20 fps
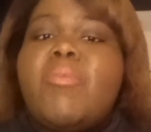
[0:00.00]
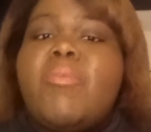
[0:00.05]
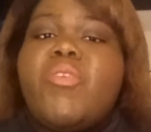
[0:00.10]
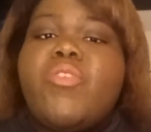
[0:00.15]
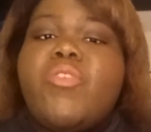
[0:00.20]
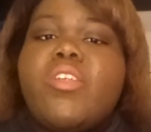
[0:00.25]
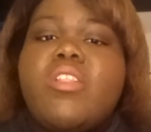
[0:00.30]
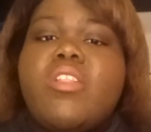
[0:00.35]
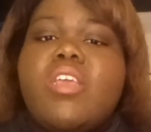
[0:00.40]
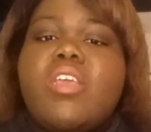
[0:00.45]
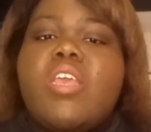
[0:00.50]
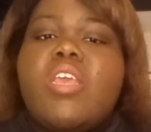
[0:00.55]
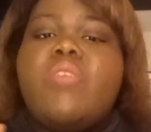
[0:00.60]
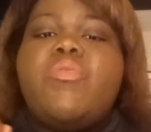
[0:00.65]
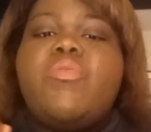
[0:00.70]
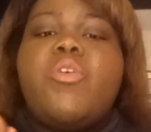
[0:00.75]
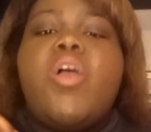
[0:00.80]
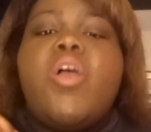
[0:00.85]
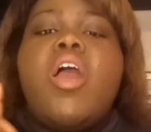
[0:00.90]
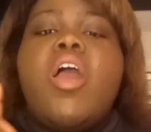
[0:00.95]
If you're looking
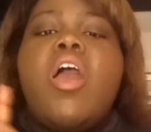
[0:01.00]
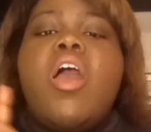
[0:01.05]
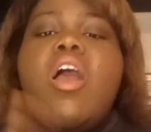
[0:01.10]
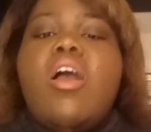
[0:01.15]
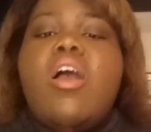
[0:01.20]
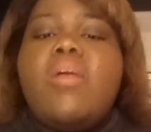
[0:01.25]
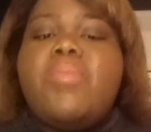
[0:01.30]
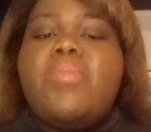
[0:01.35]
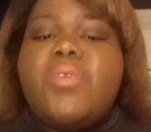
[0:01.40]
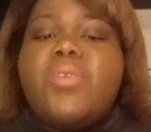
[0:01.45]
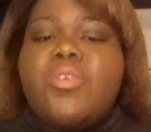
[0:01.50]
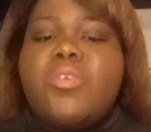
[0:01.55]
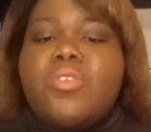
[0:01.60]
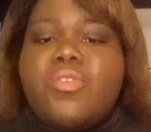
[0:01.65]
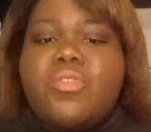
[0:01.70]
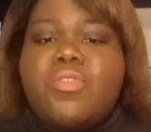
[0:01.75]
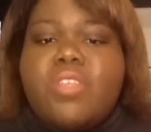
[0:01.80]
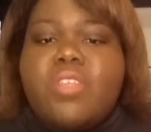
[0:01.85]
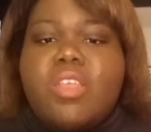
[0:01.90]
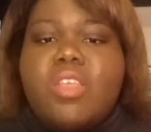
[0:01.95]
for a
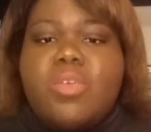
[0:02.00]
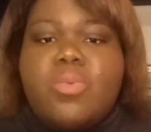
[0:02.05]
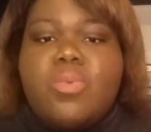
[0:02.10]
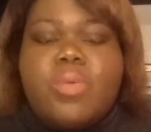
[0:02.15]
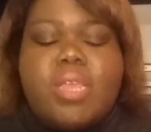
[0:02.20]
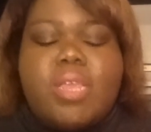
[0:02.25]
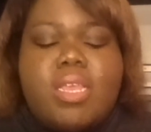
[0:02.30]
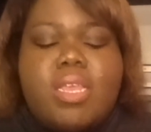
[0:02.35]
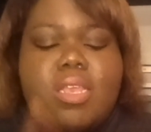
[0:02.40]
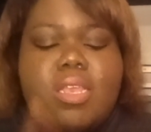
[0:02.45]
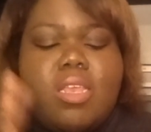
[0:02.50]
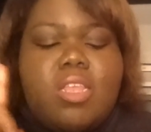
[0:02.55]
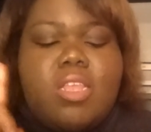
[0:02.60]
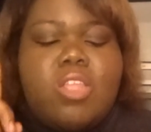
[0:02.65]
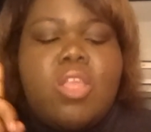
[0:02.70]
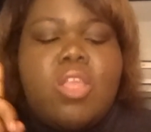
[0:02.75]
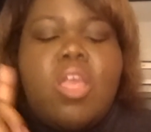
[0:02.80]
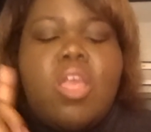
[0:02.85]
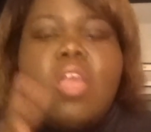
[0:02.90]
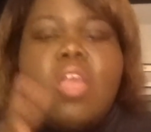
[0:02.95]
beautifully written,